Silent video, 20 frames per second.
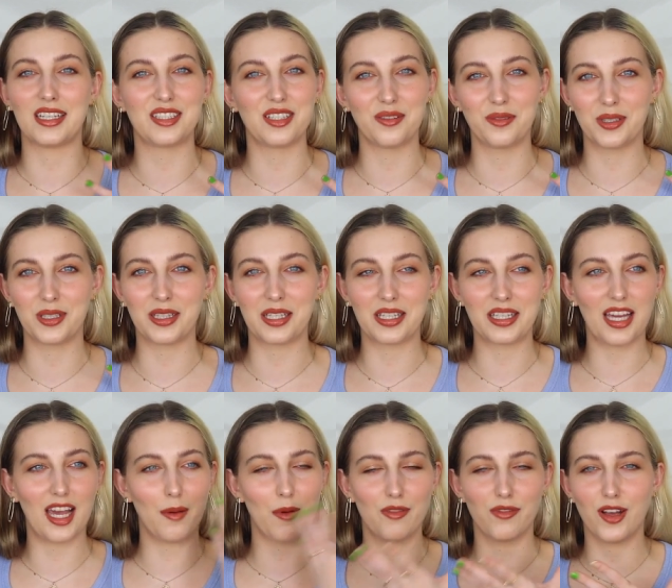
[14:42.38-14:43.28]
doesn't really
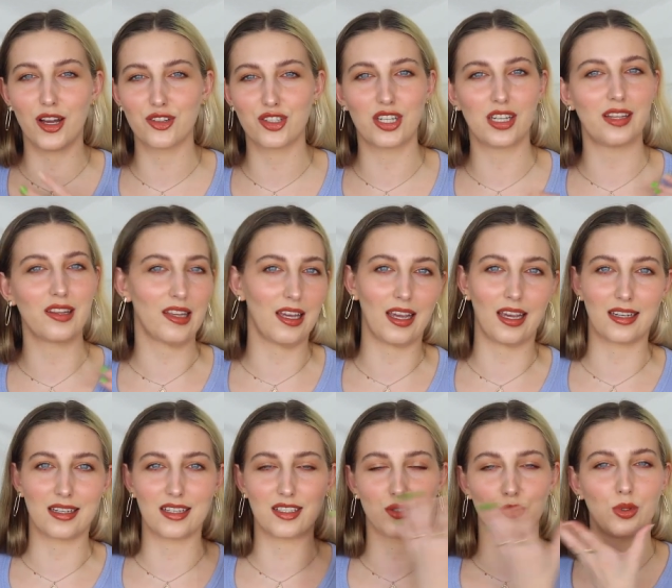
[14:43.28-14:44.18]
camouflage anything
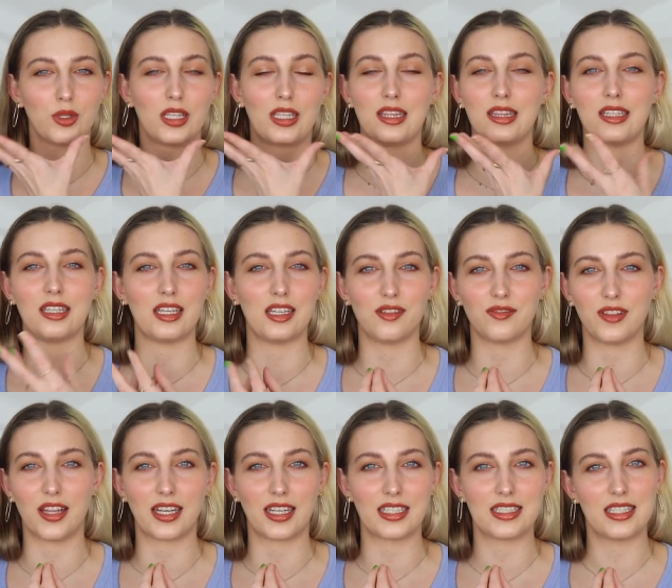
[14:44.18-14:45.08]
it doesn't really leave
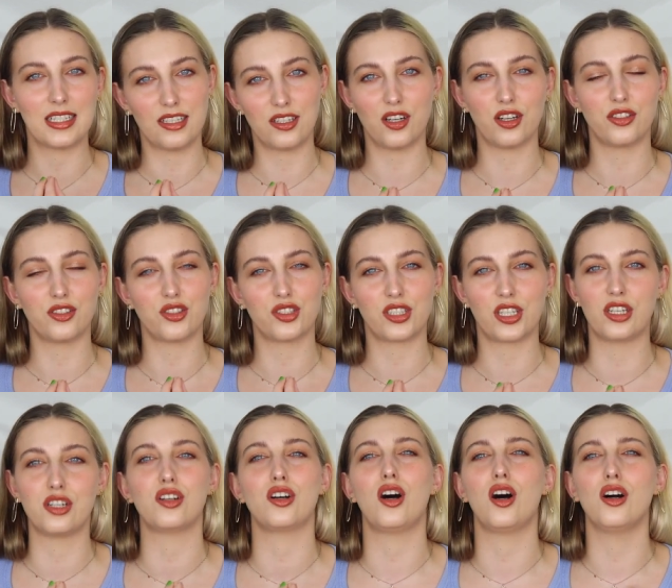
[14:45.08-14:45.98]
like a tint on your
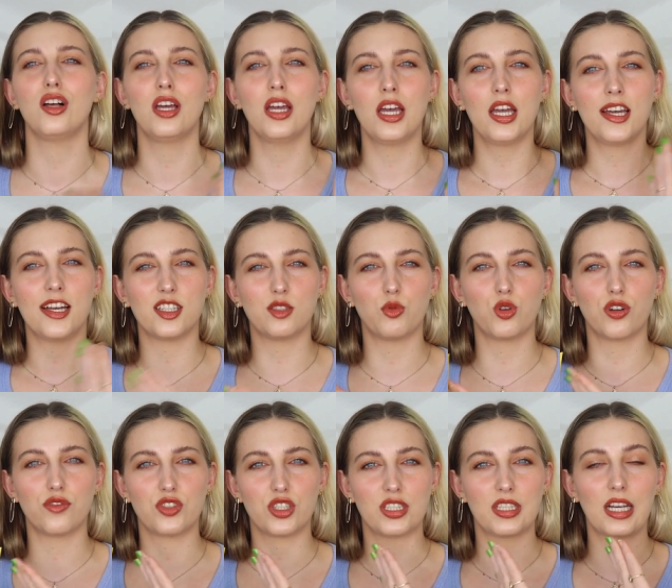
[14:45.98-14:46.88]
skin at all it's
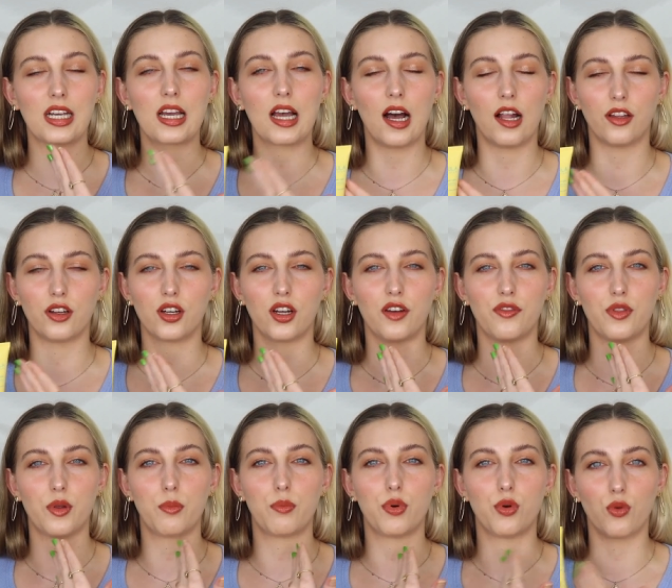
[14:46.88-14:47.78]
more of just the color of
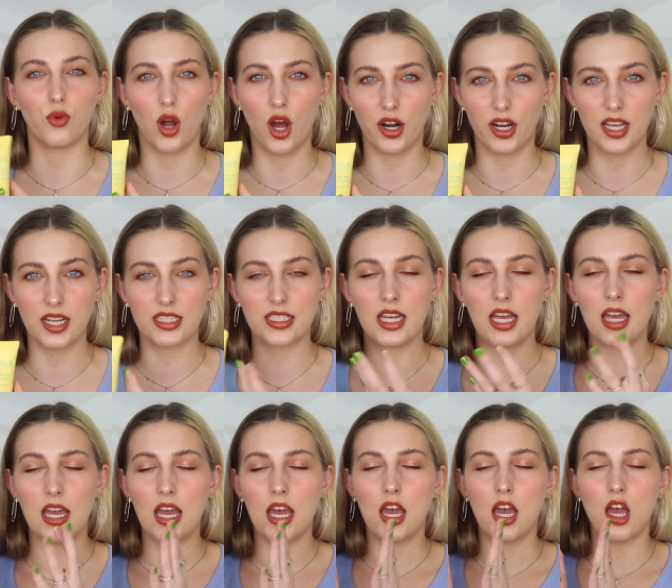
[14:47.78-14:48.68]
the product
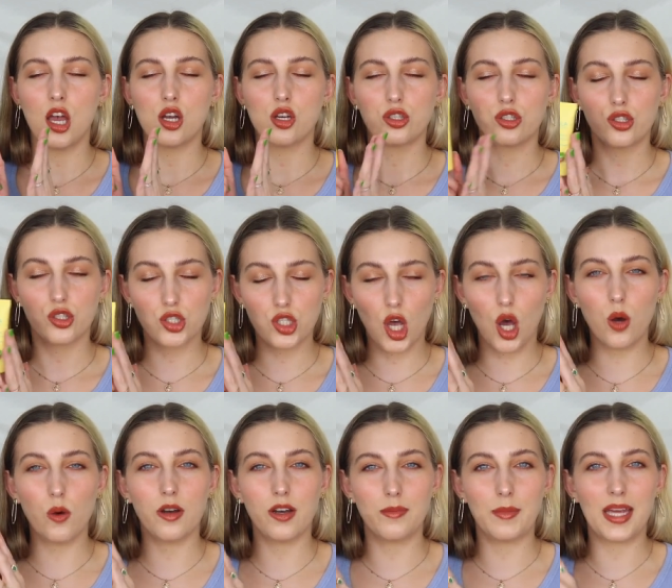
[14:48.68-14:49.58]

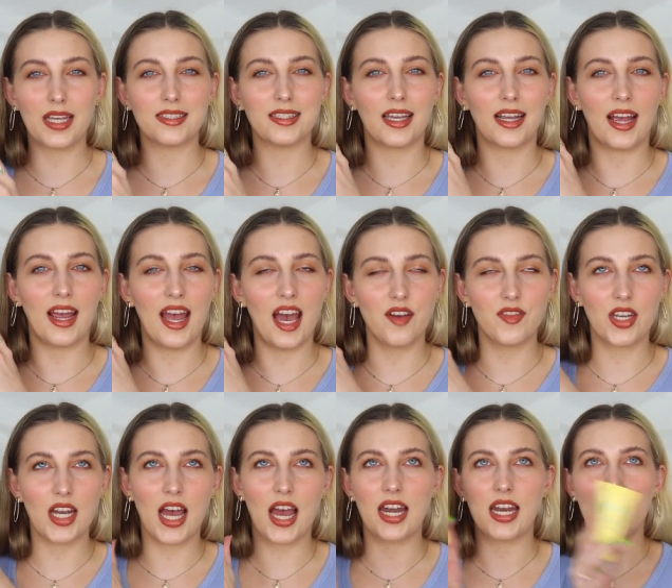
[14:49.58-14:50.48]
so amazing I
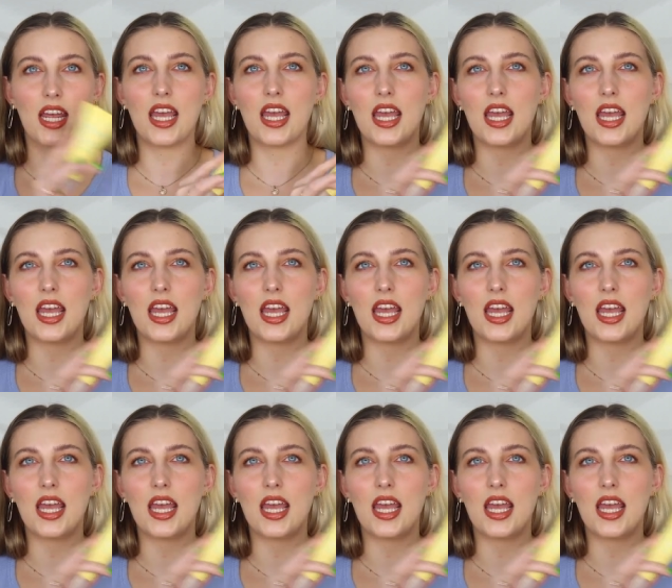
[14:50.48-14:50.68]
haven't had